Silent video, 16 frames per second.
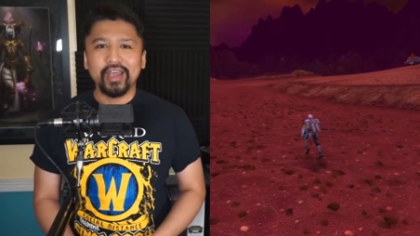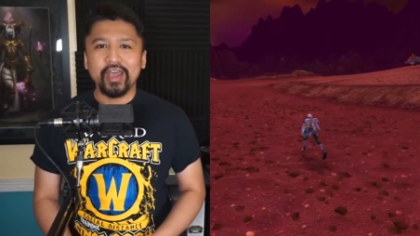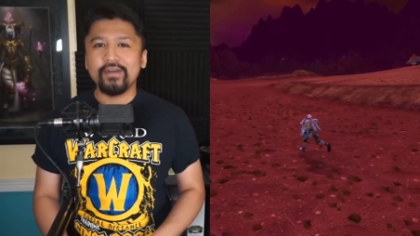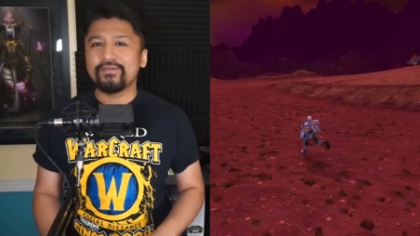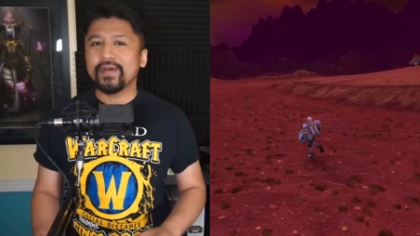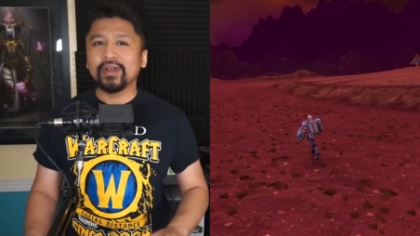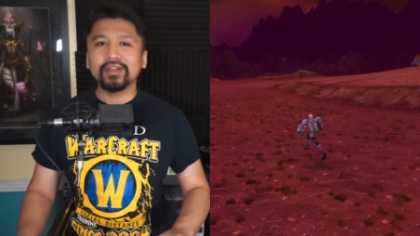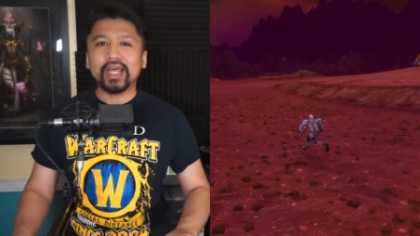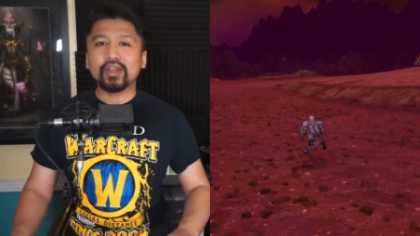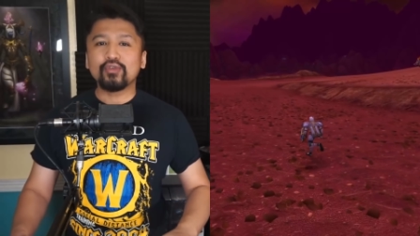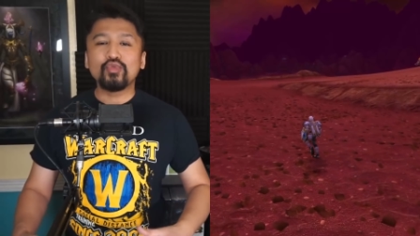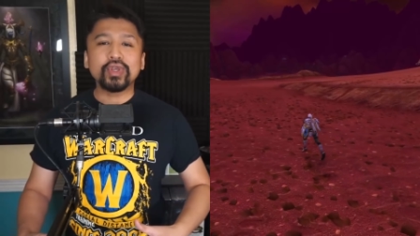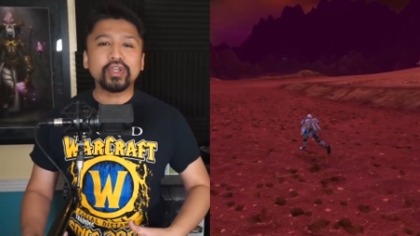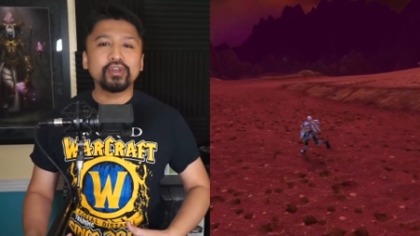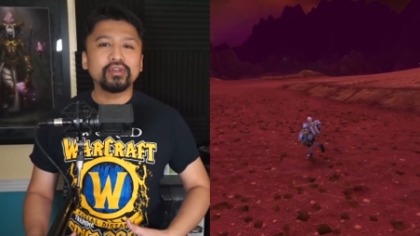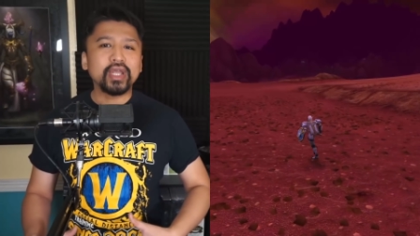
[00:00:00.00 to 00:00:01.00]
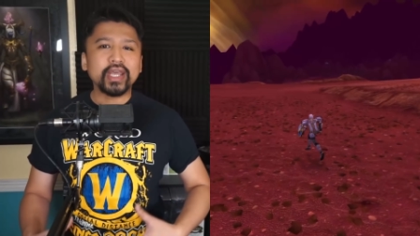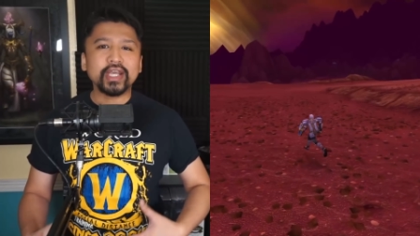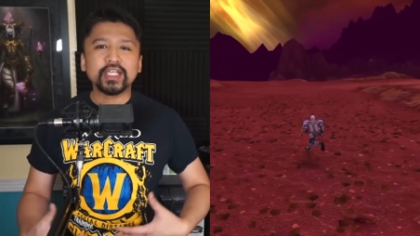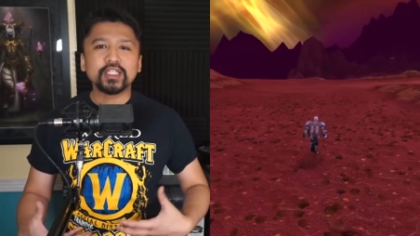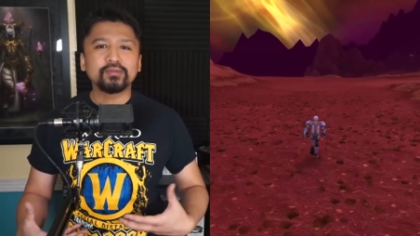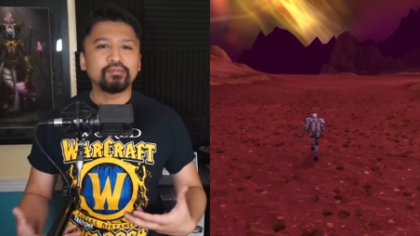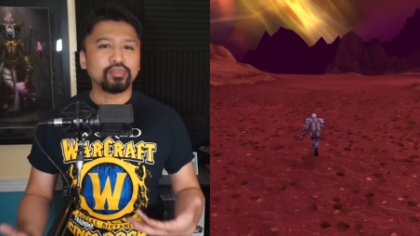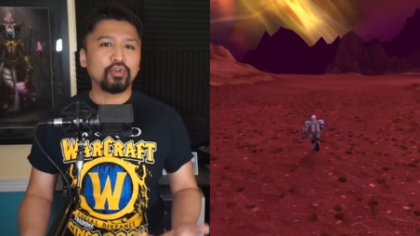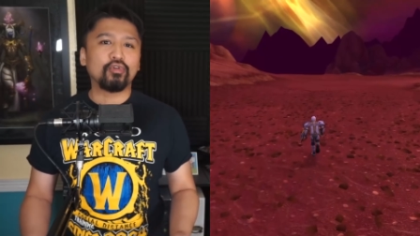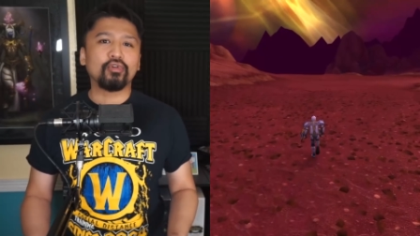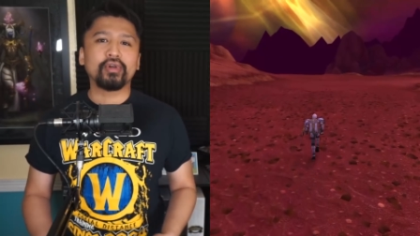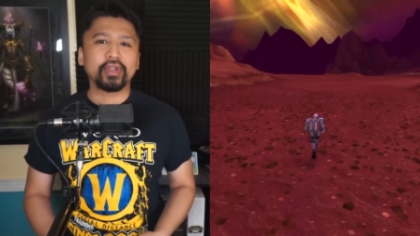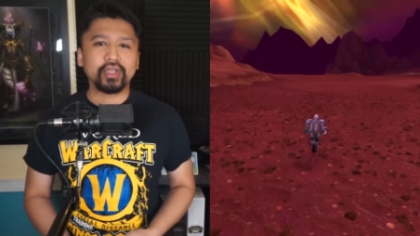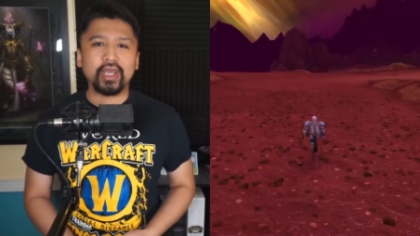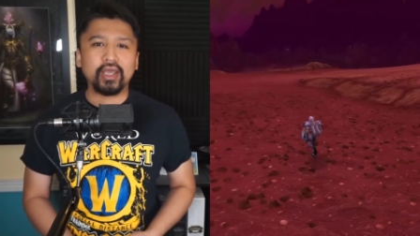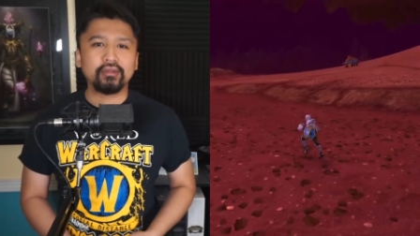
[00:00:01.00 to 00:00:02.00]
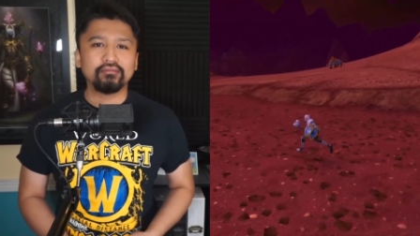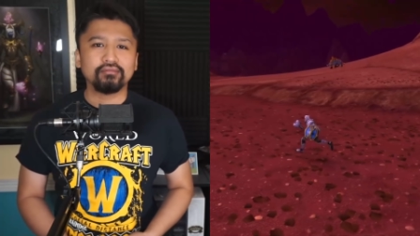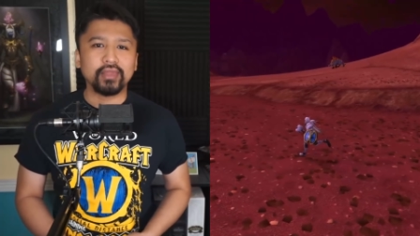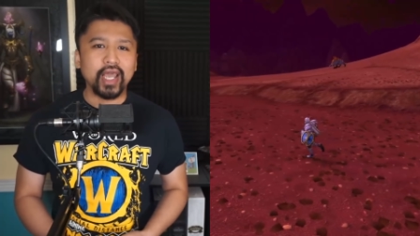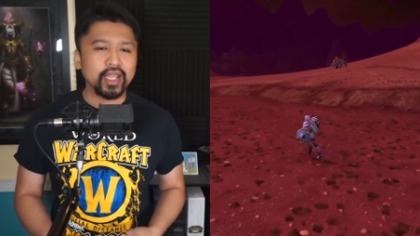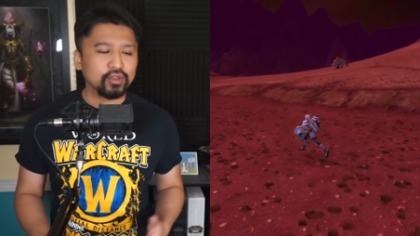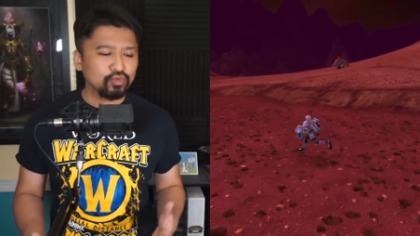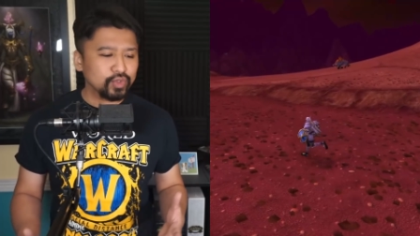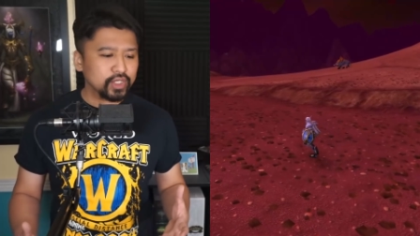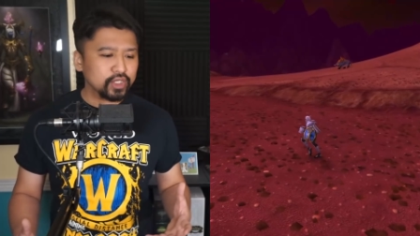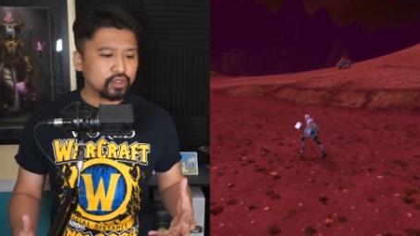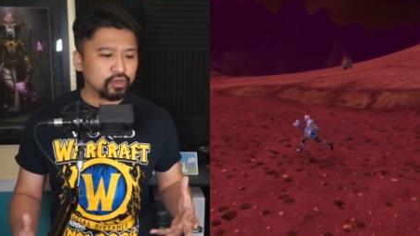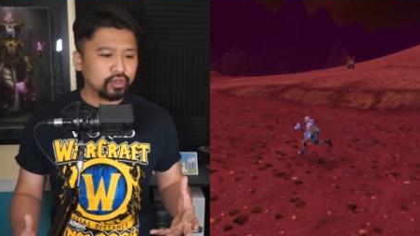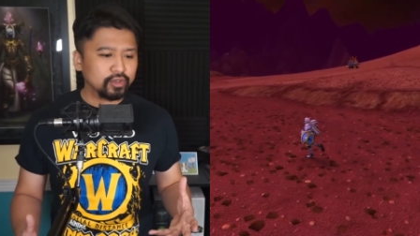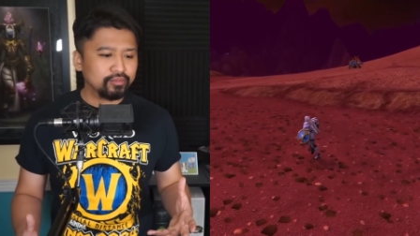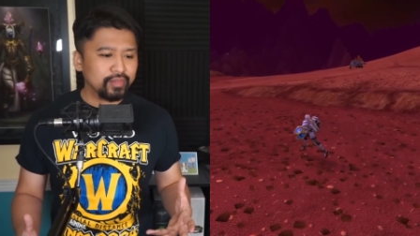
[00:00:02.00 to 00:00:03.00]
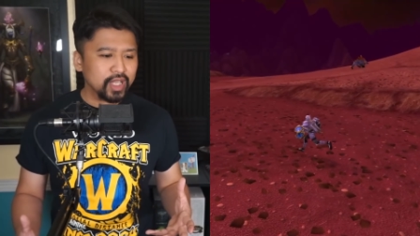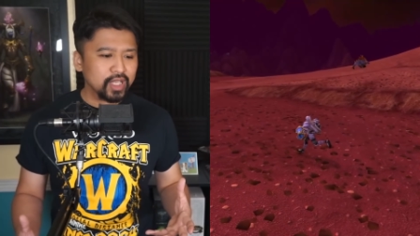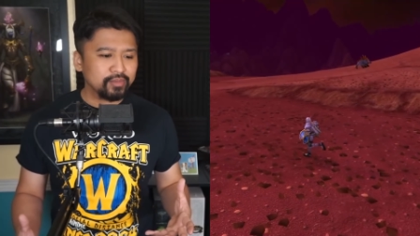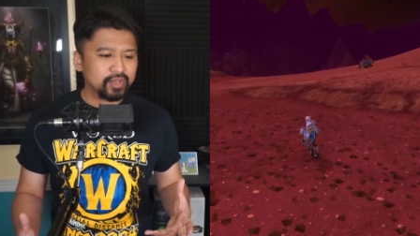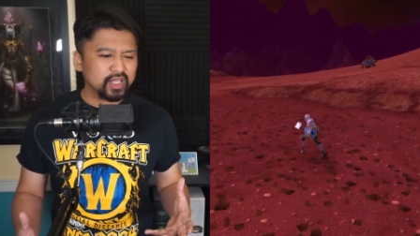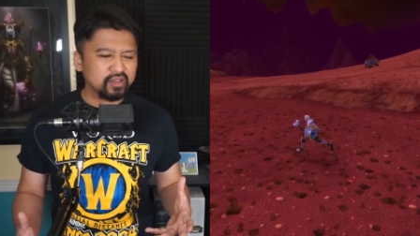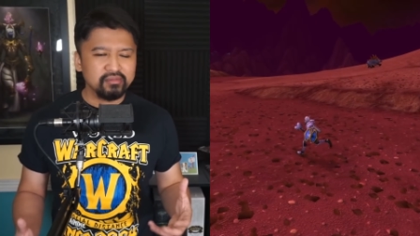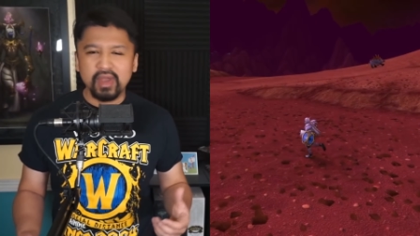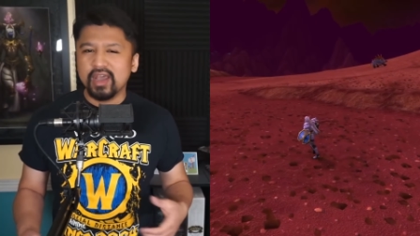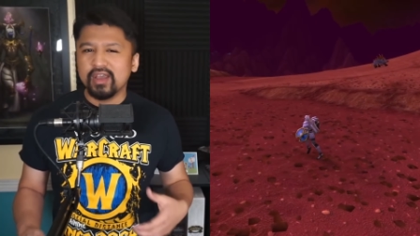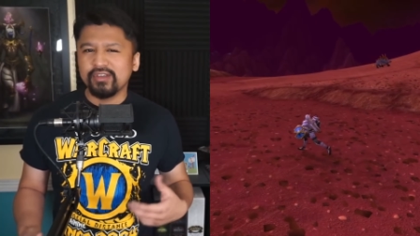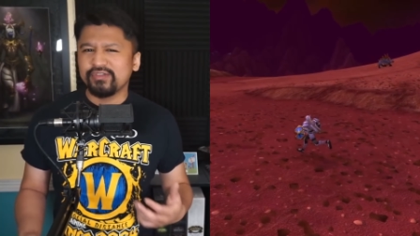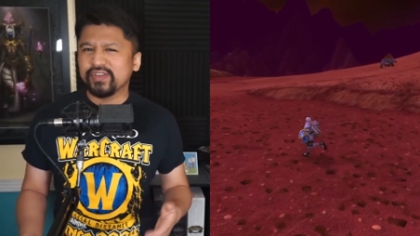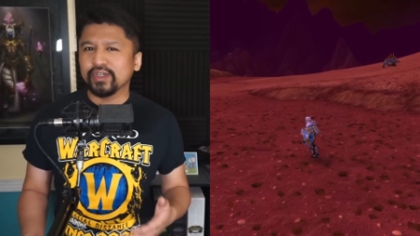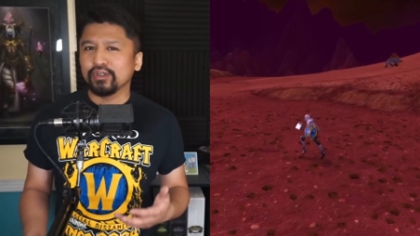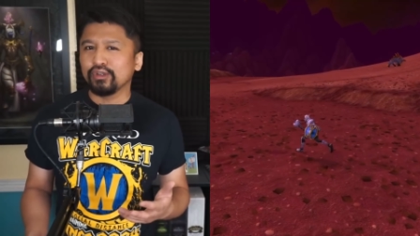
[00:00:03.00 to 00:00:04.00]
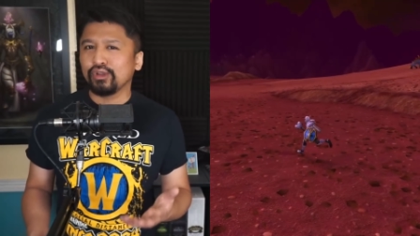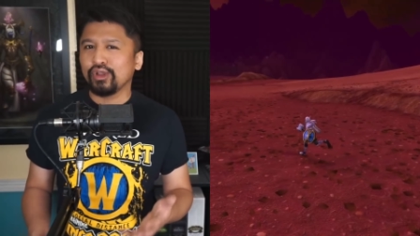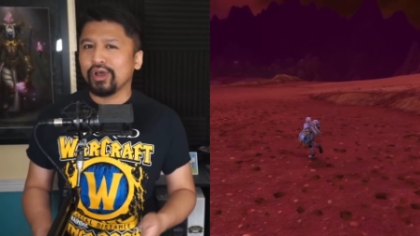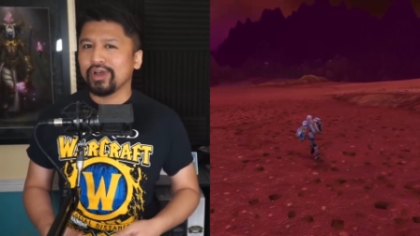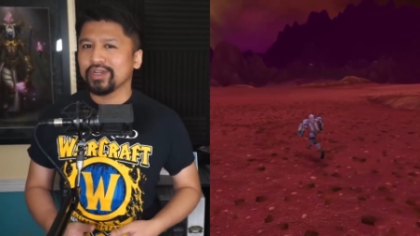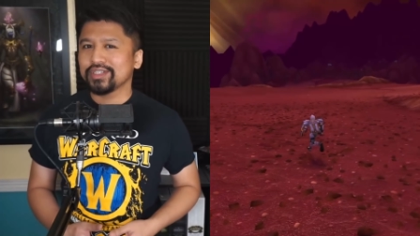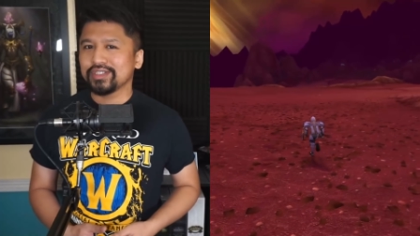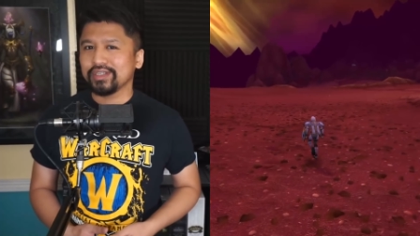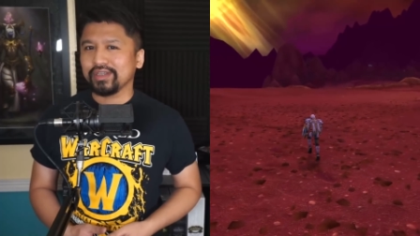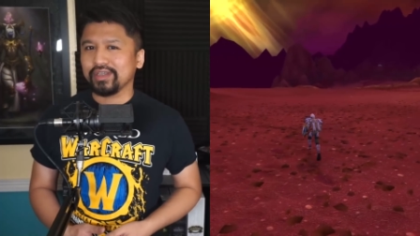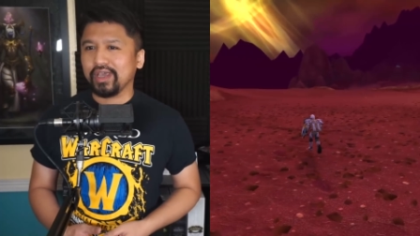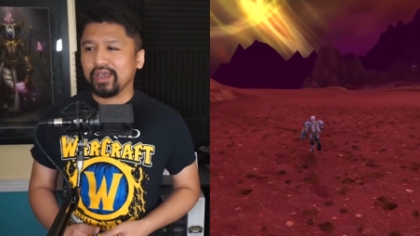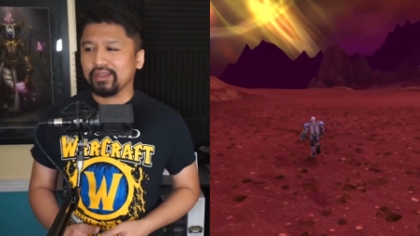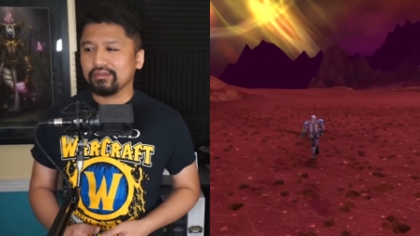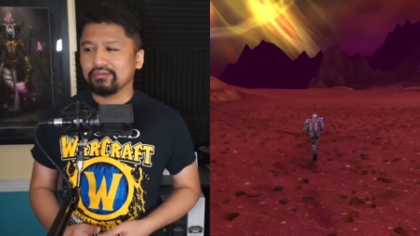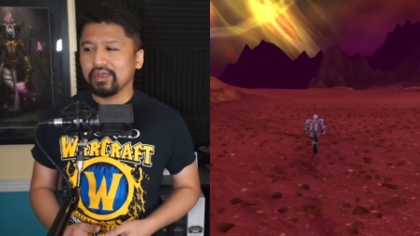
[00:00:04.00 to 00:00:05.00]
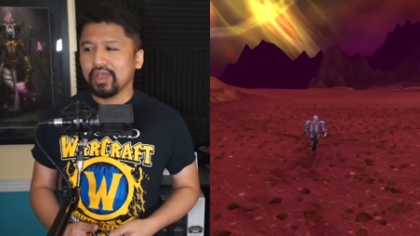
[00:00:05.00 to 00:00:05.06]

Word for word: It felt like we could explore again, and we could maybe feel lost again,